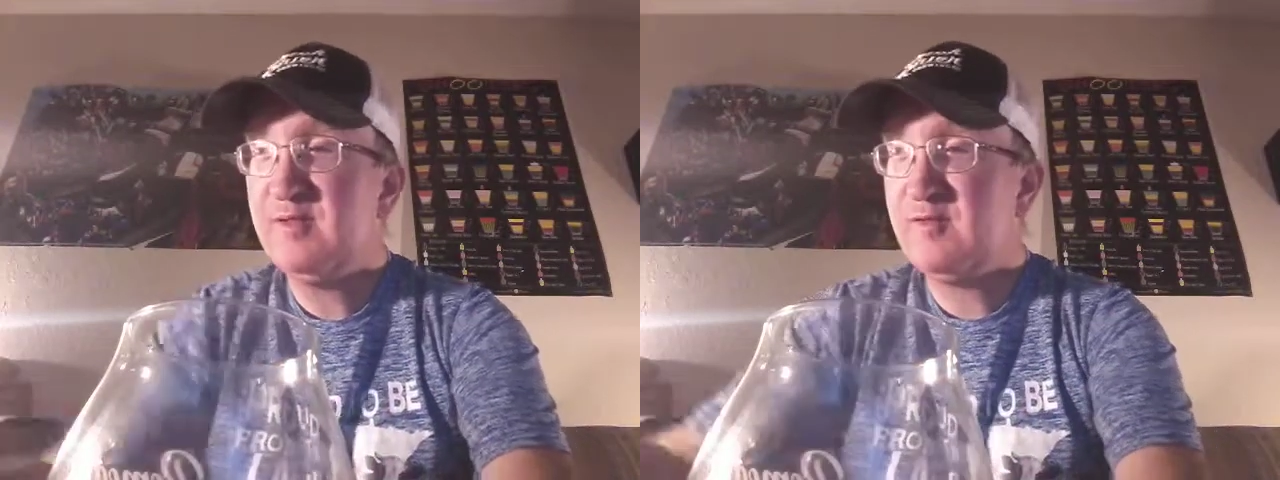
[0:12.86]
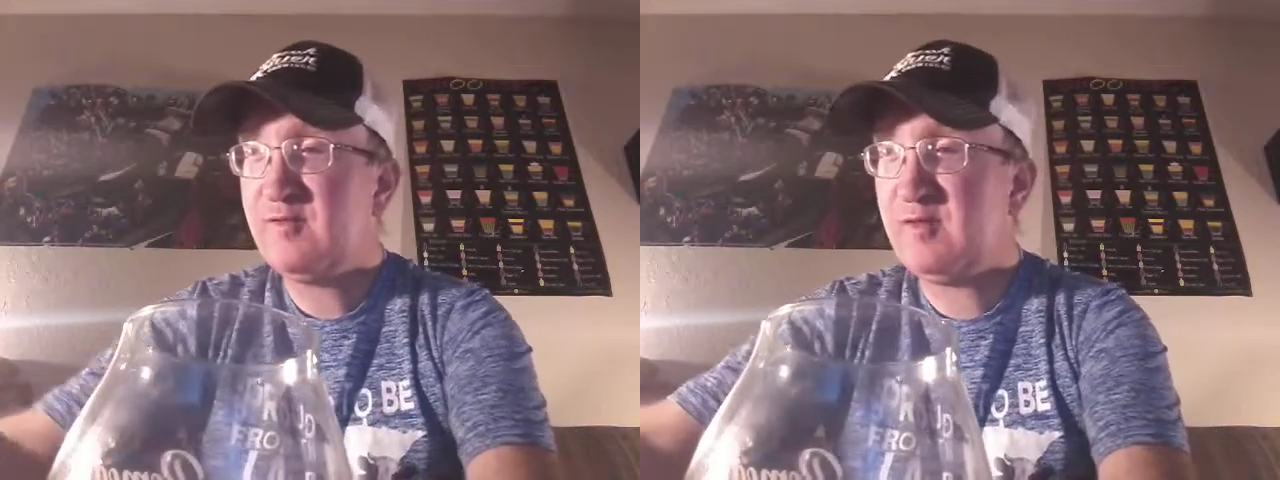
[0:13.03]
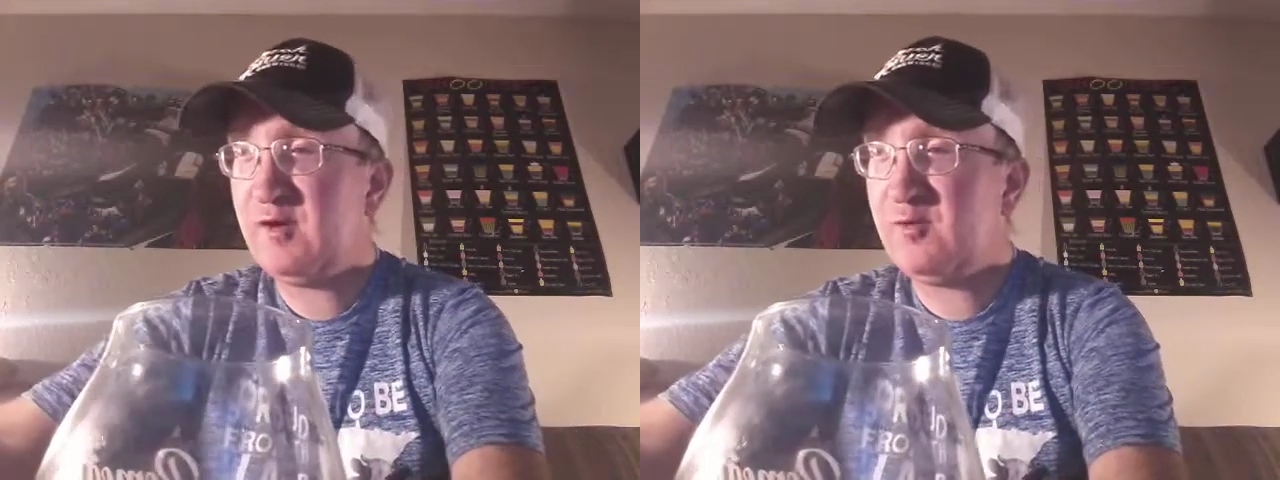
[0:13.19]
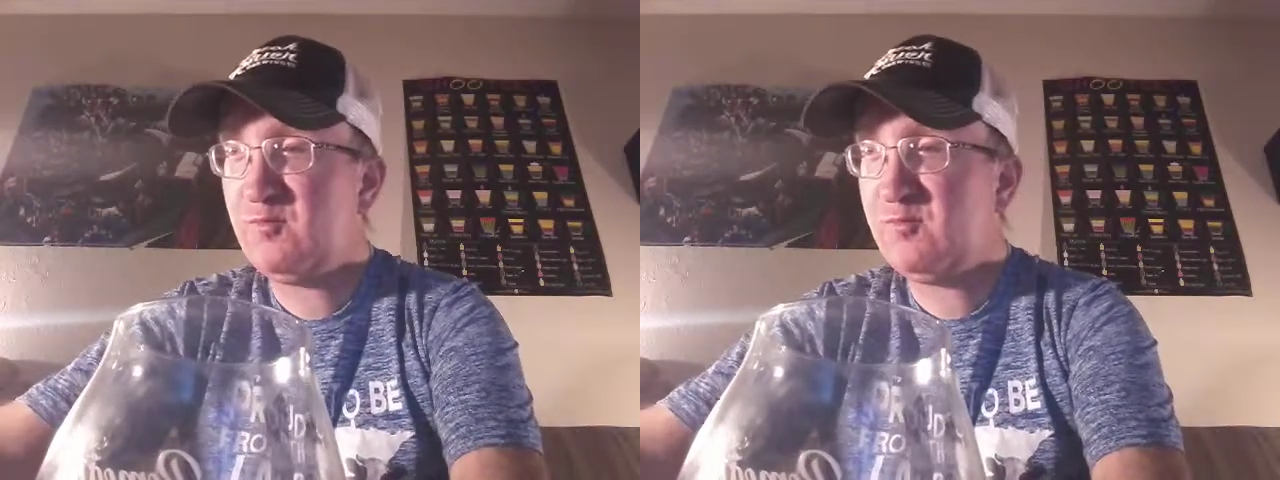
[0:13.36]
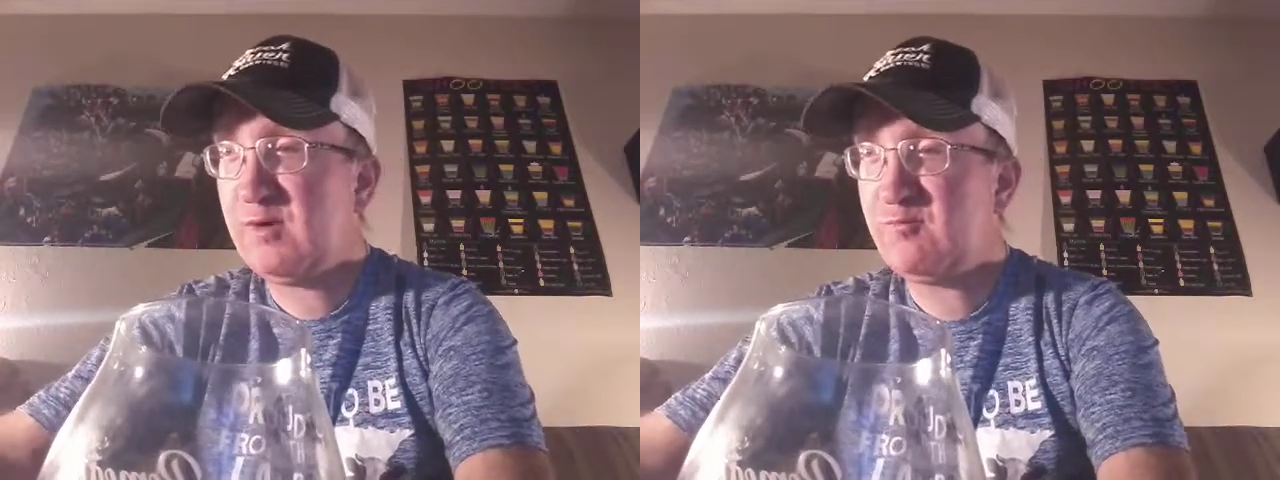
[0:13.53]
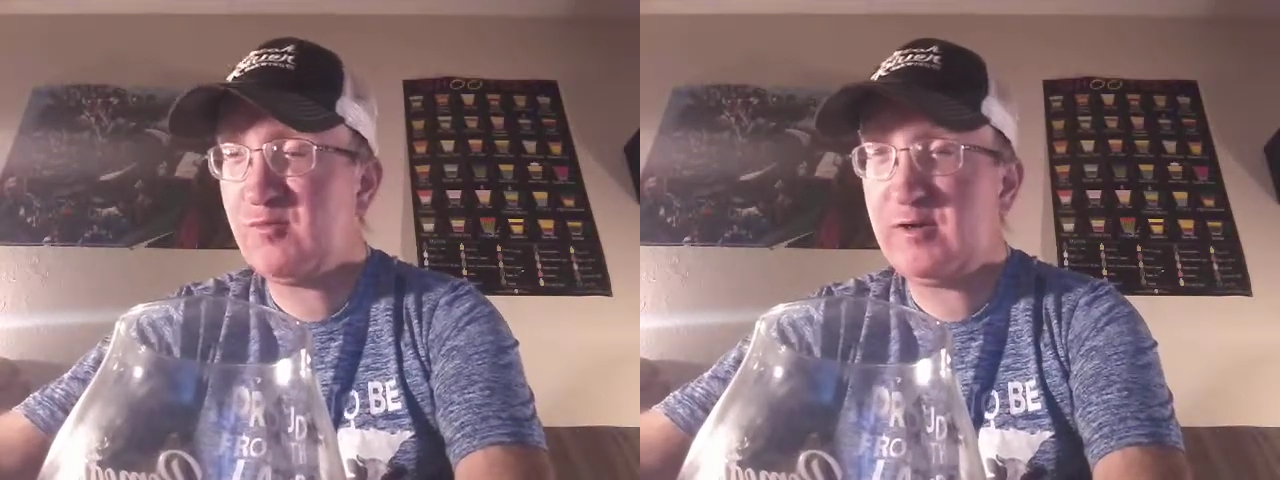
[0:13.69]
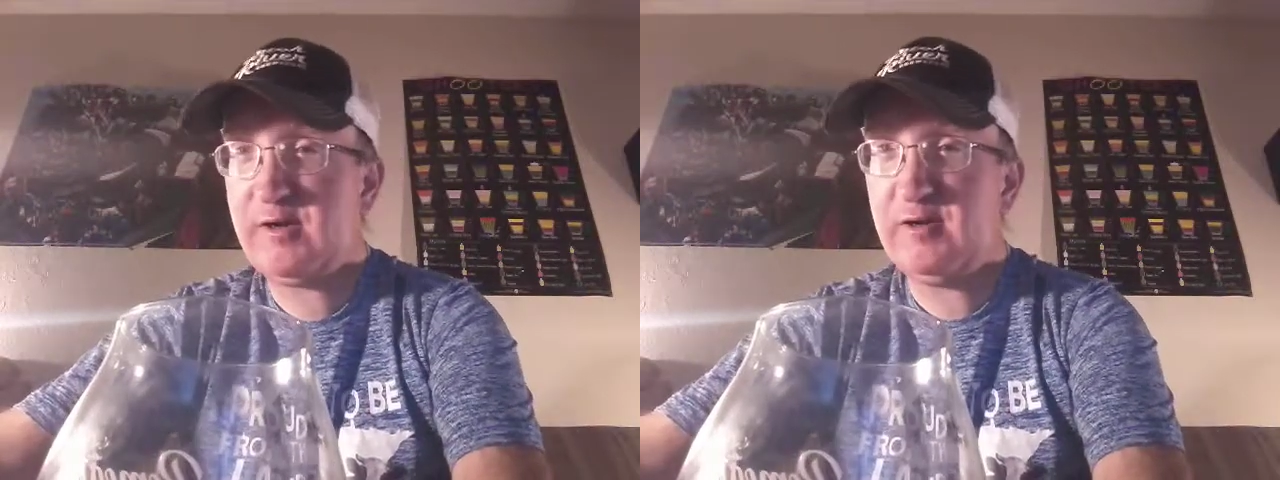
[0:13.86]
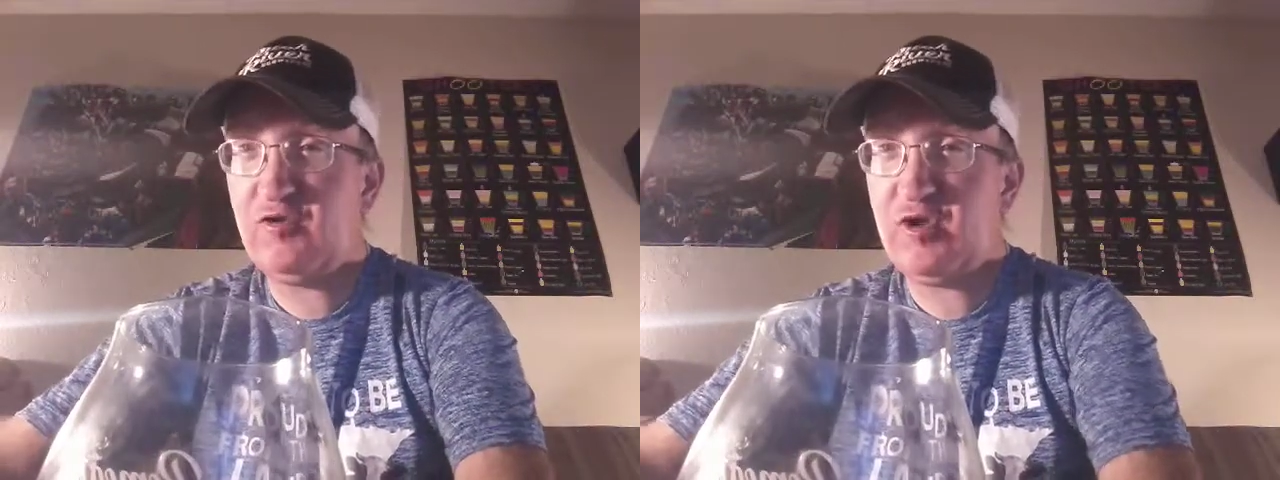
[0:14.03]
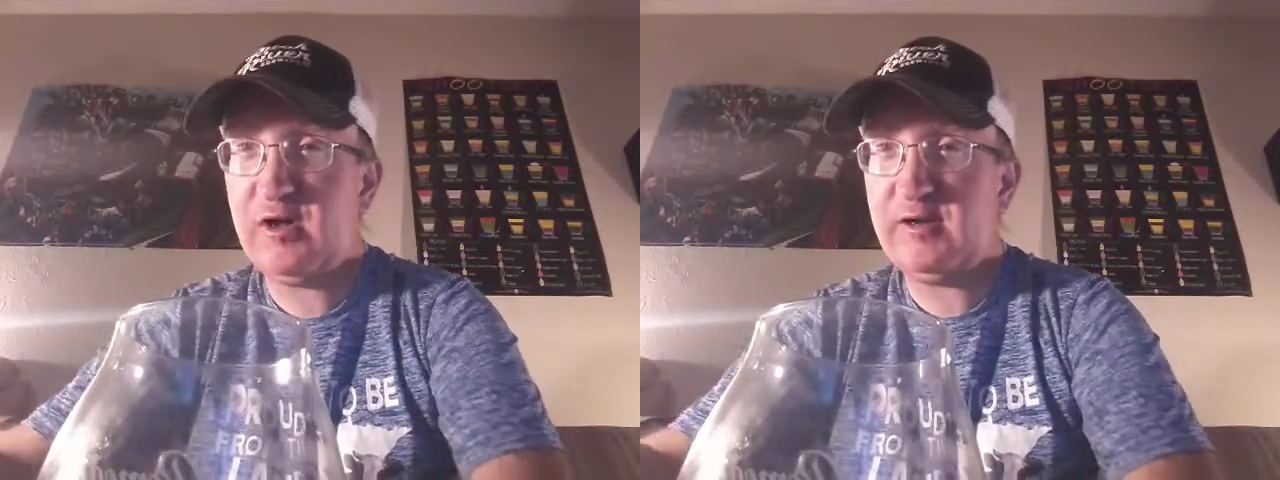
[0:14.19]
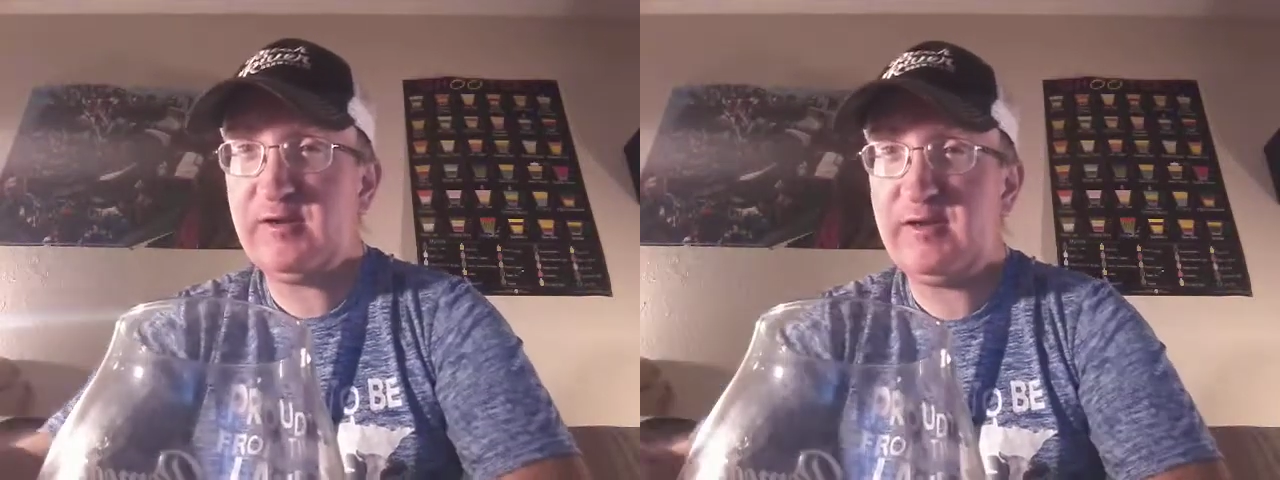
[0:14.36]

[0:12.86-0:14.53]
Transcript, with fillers: So, what we're going to chug